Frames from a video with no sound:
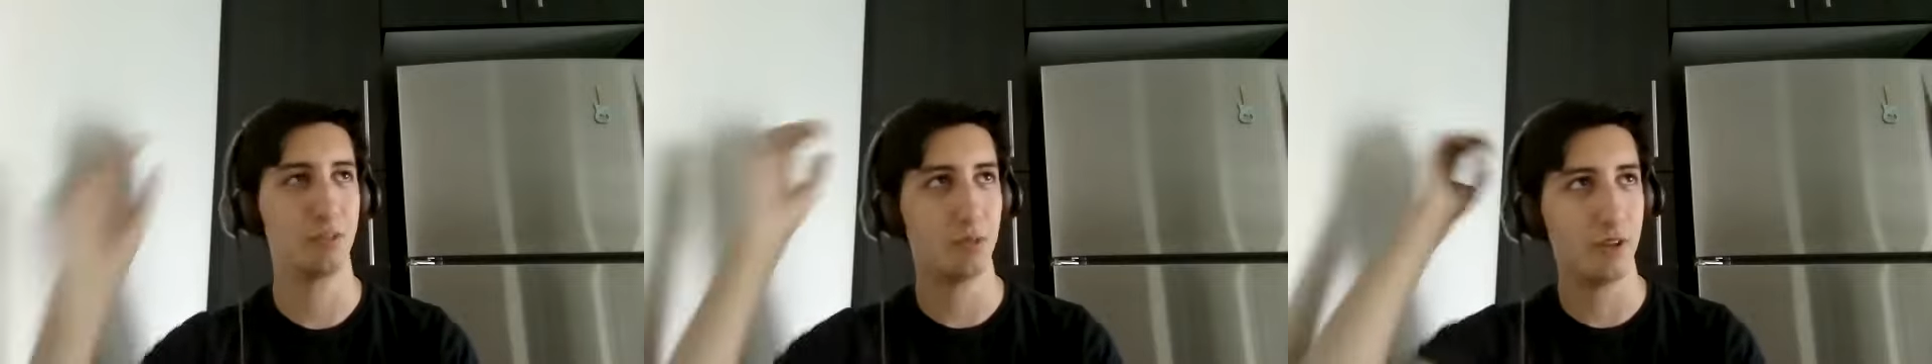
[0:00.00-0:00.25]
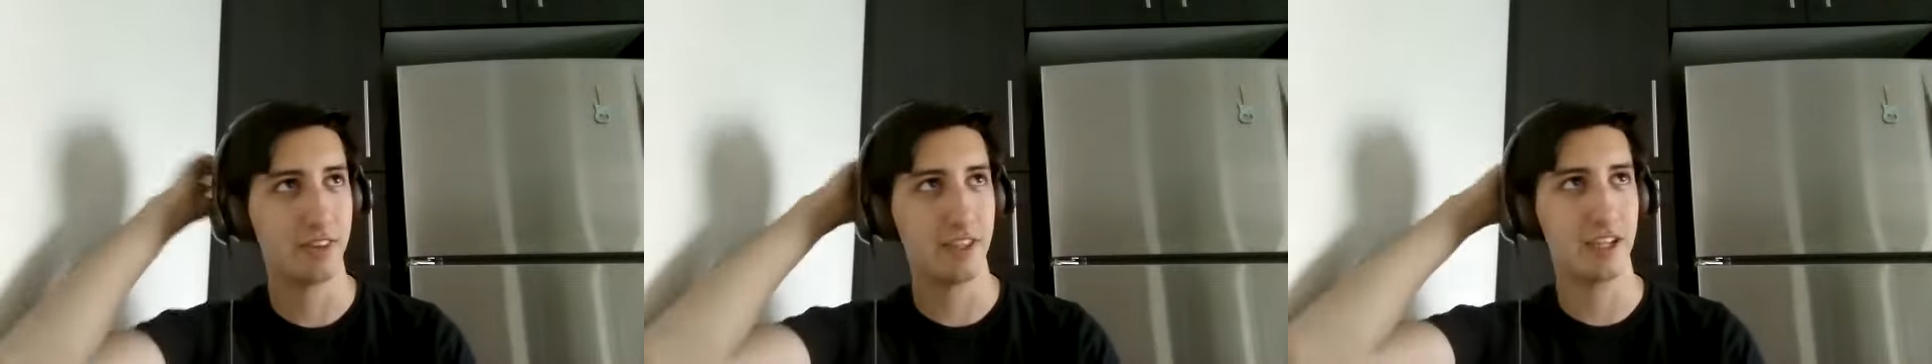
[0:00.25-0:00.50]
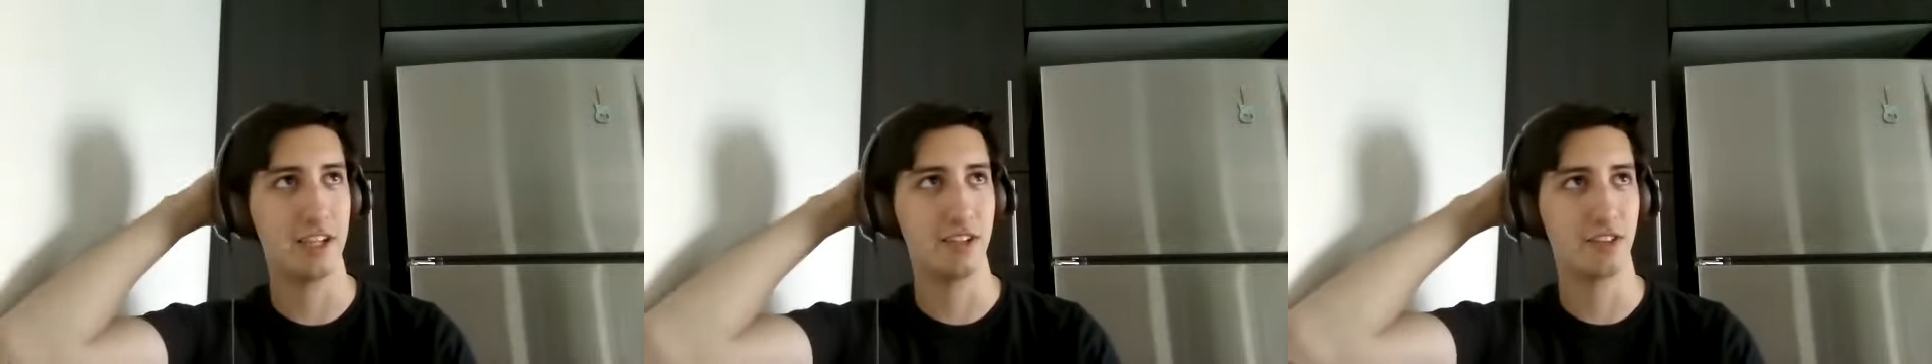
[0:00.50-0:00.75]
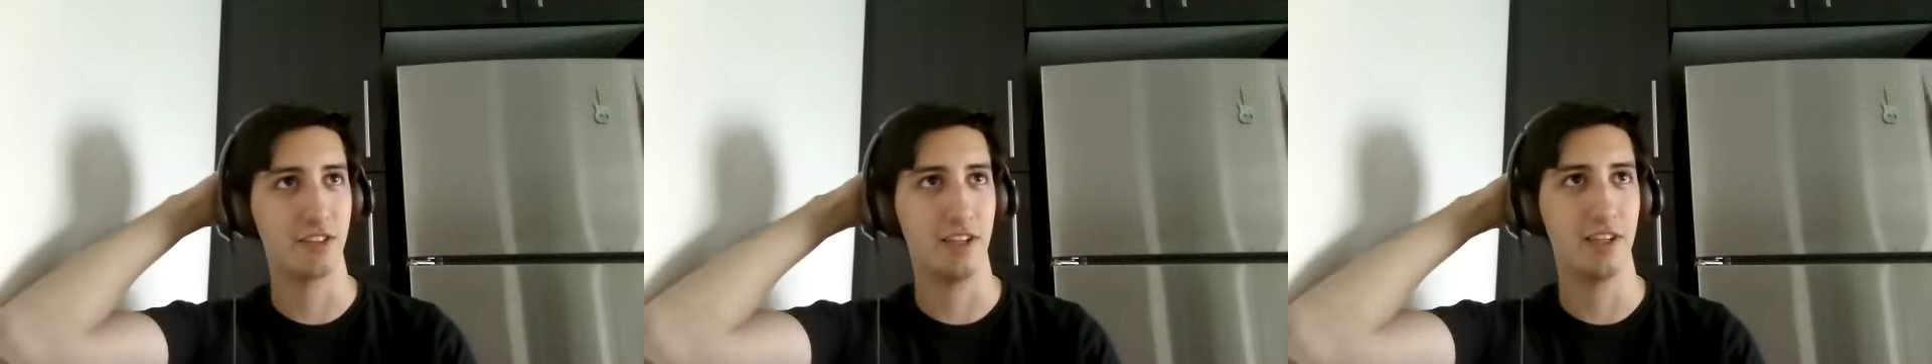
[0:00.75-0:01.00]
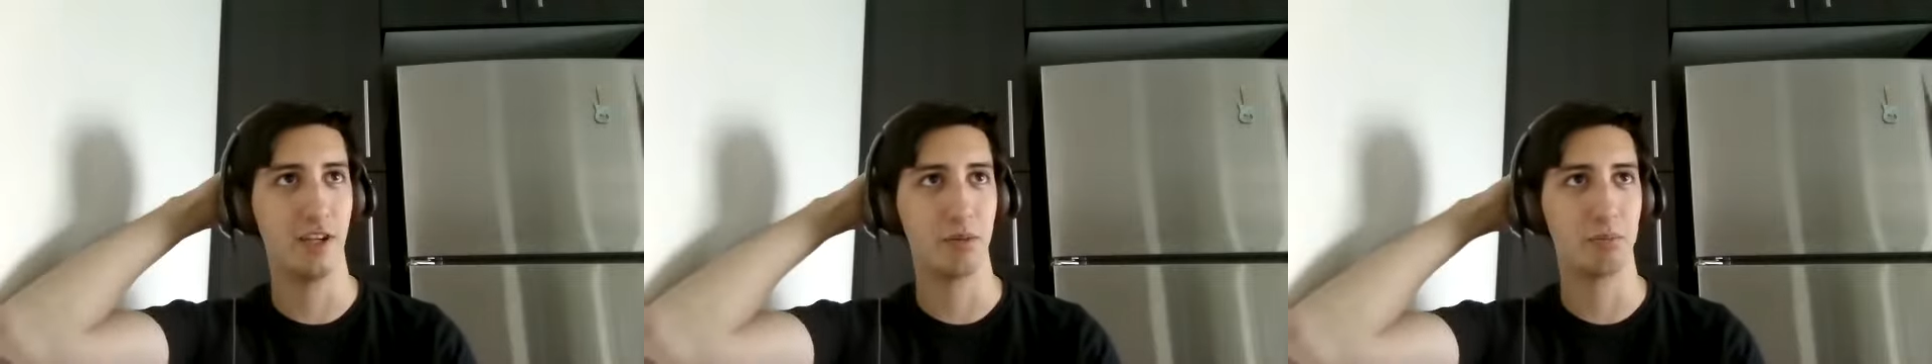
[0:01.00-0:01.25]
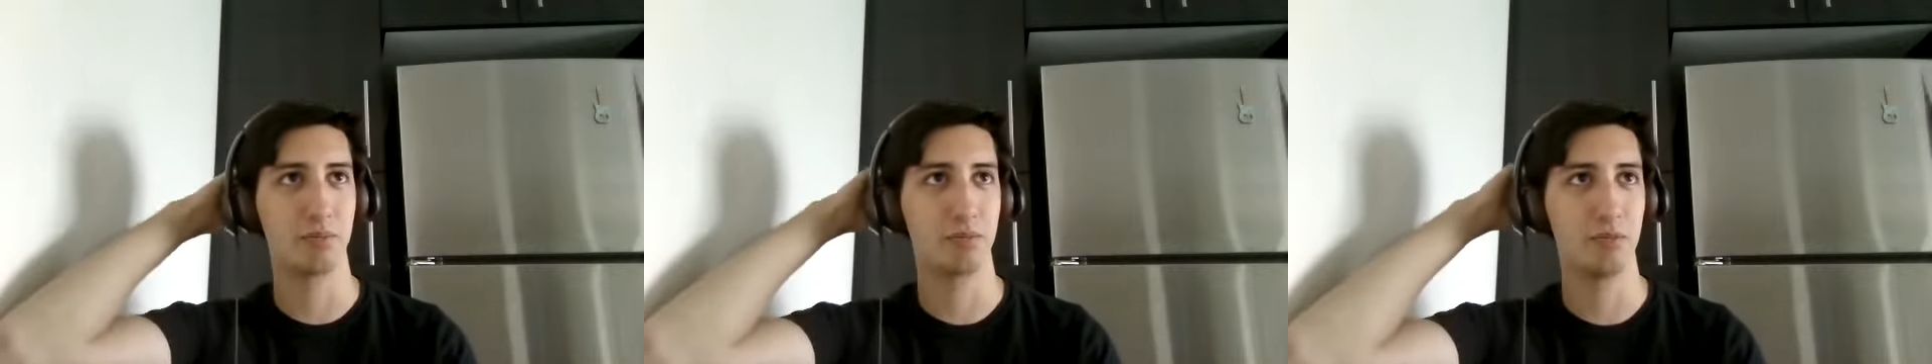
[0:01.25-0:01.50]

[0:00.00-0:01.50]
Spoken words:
one thing I just ended up